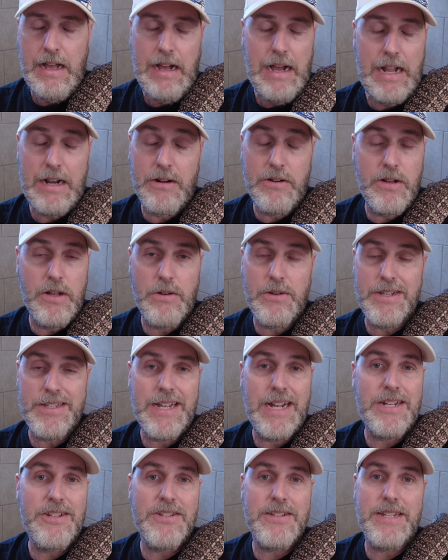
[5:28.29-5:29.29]
I don't know, because
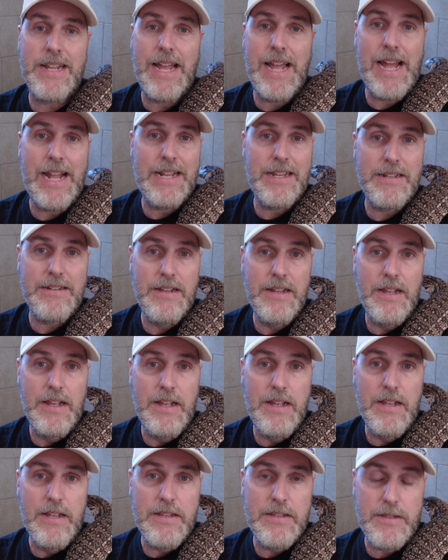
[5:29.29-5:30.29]
I just added
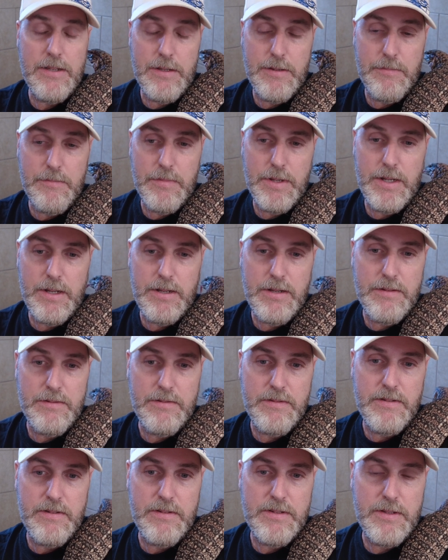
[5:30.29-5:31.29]
some